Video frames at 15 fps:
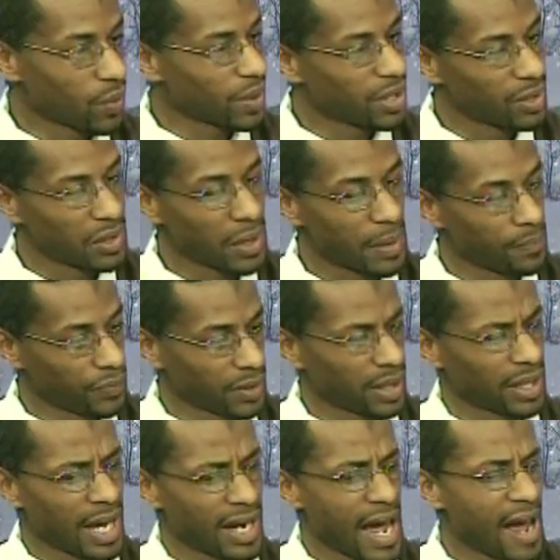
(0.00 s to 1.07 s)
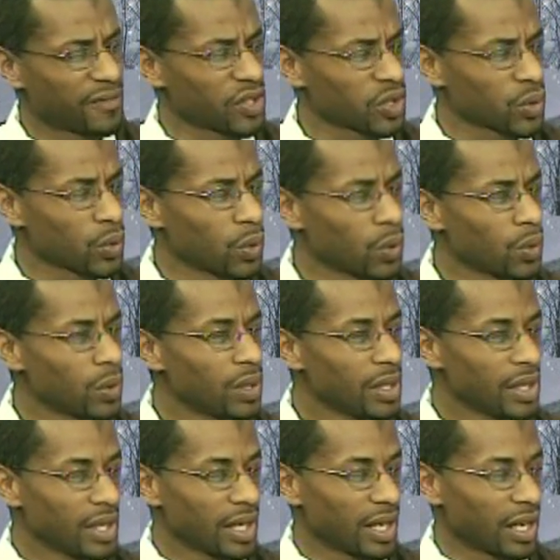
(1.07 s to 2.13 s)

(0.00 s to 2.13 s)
general. We do a lot of after-school